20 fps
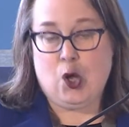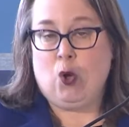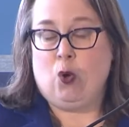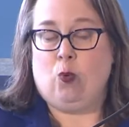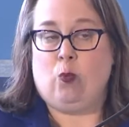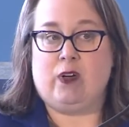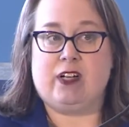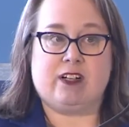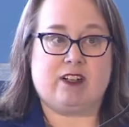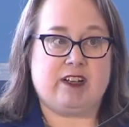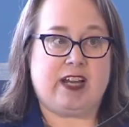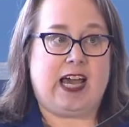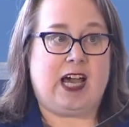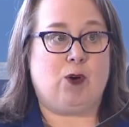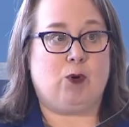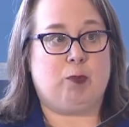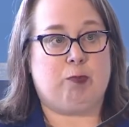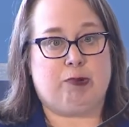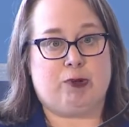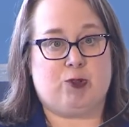we are now
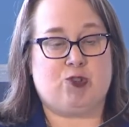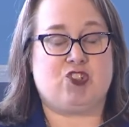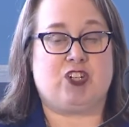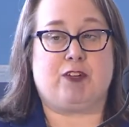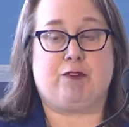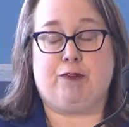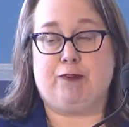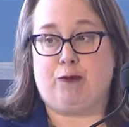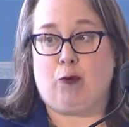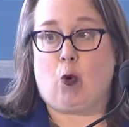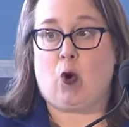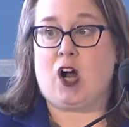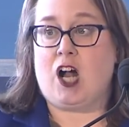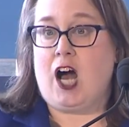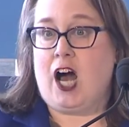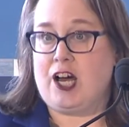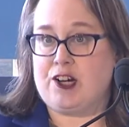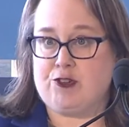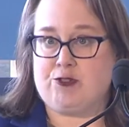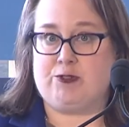approaching
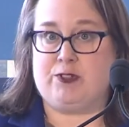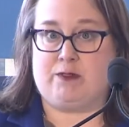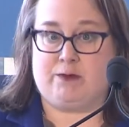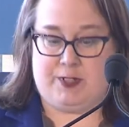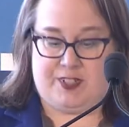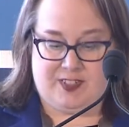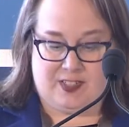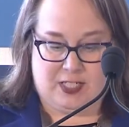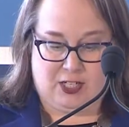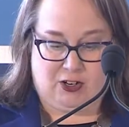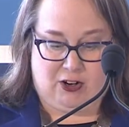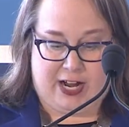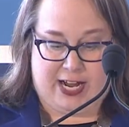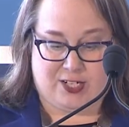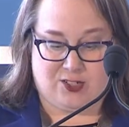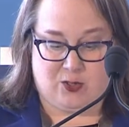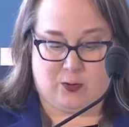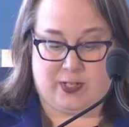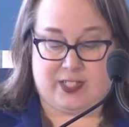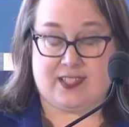400 Racine
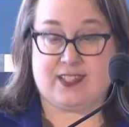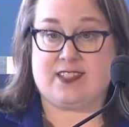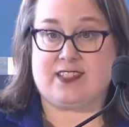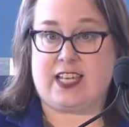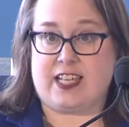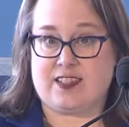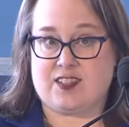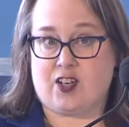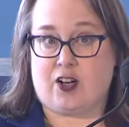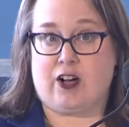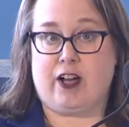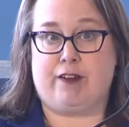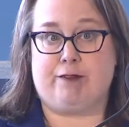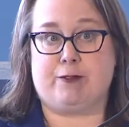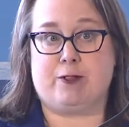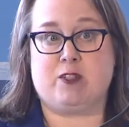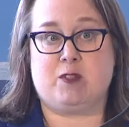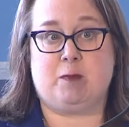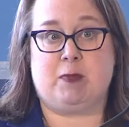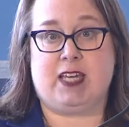graduates since our
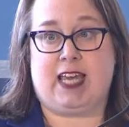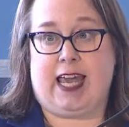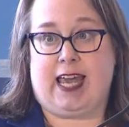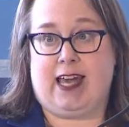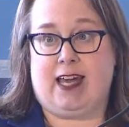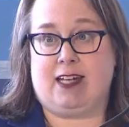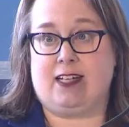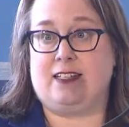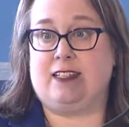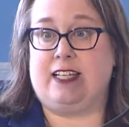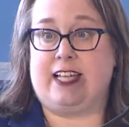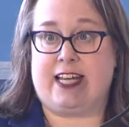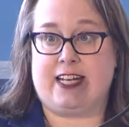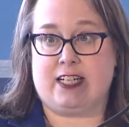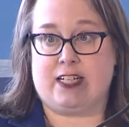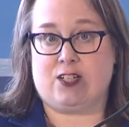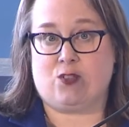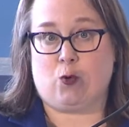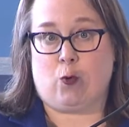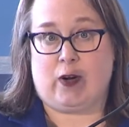efforts began late
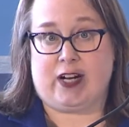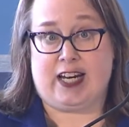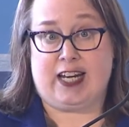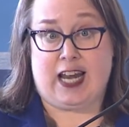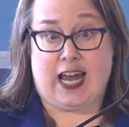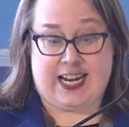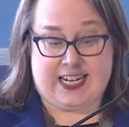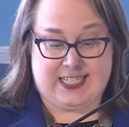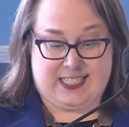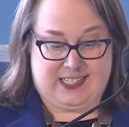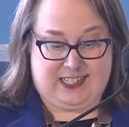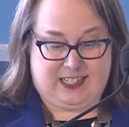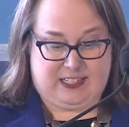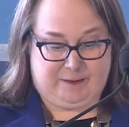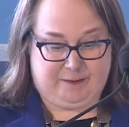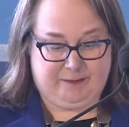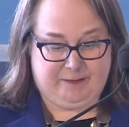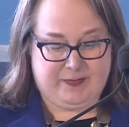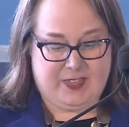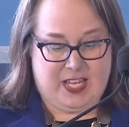in 2019.
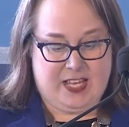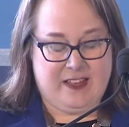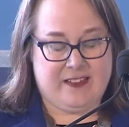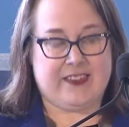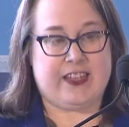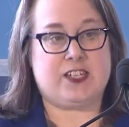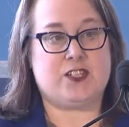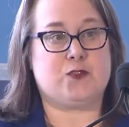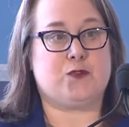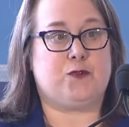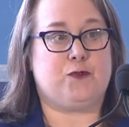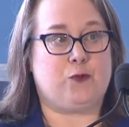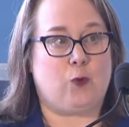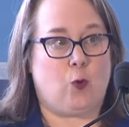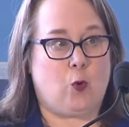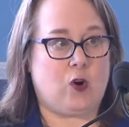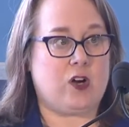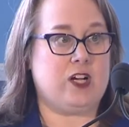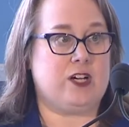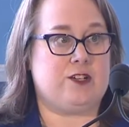That is
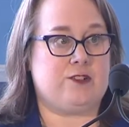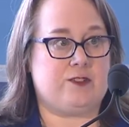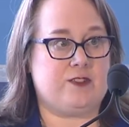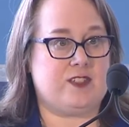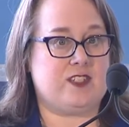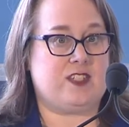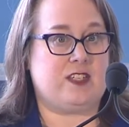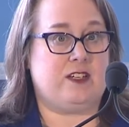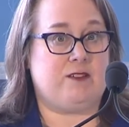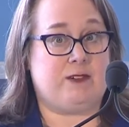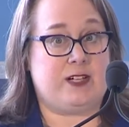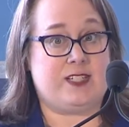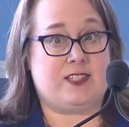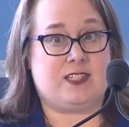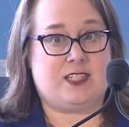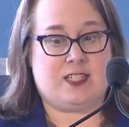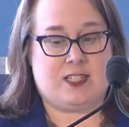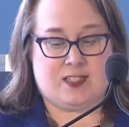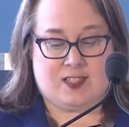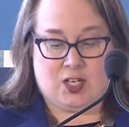400 city
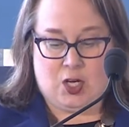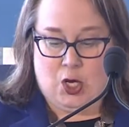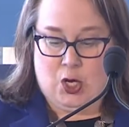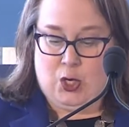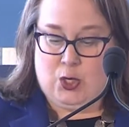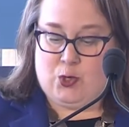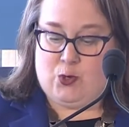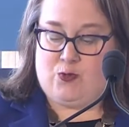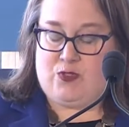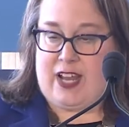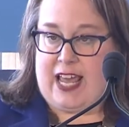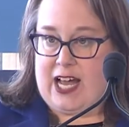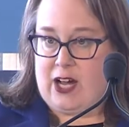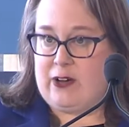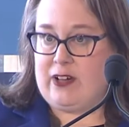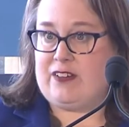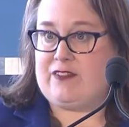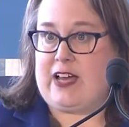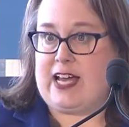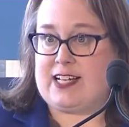residents who now
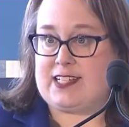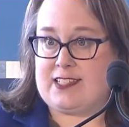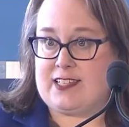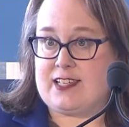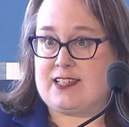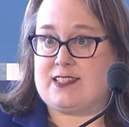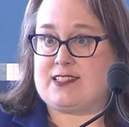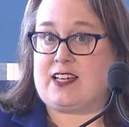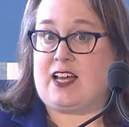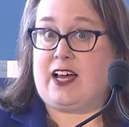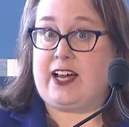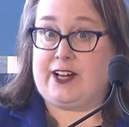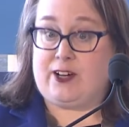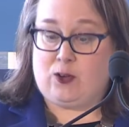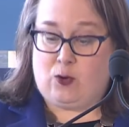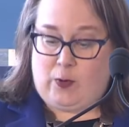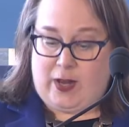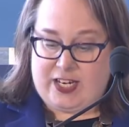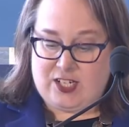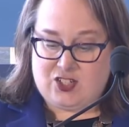have access to higher
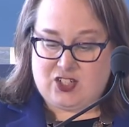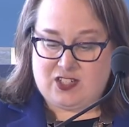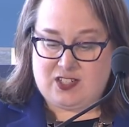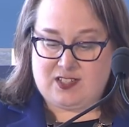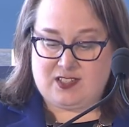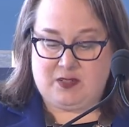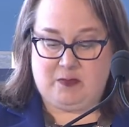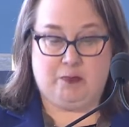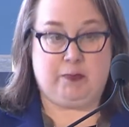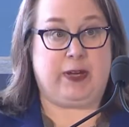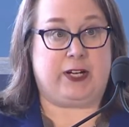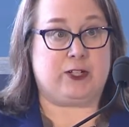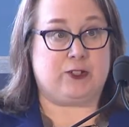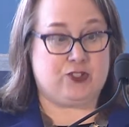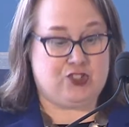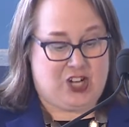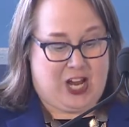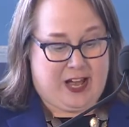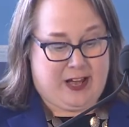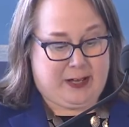wages, better
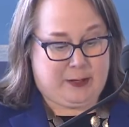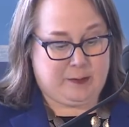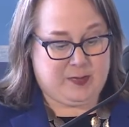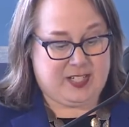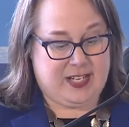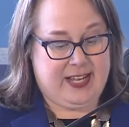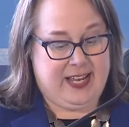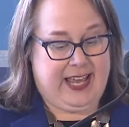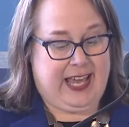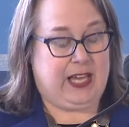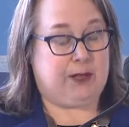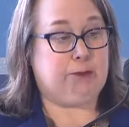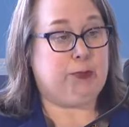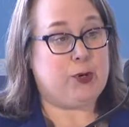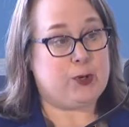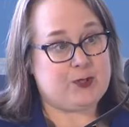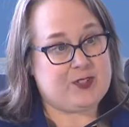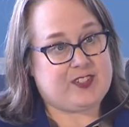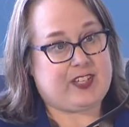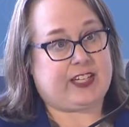jobs, and
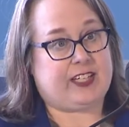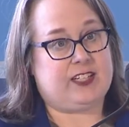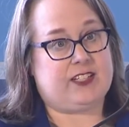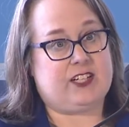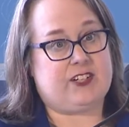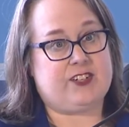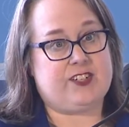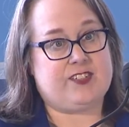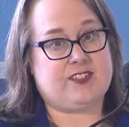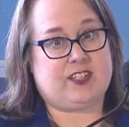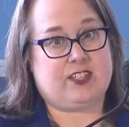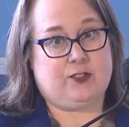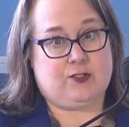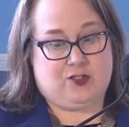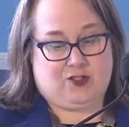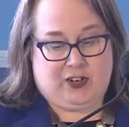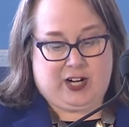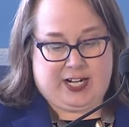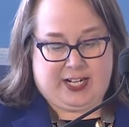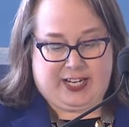post-secondary skills
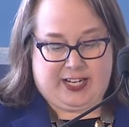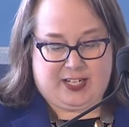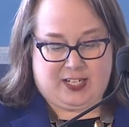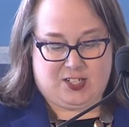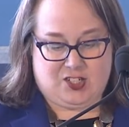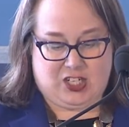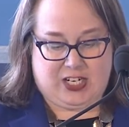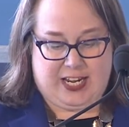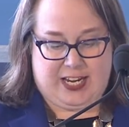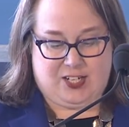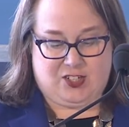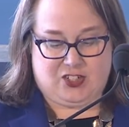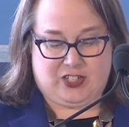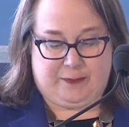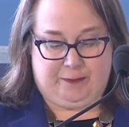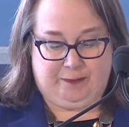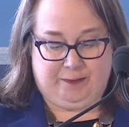training and education.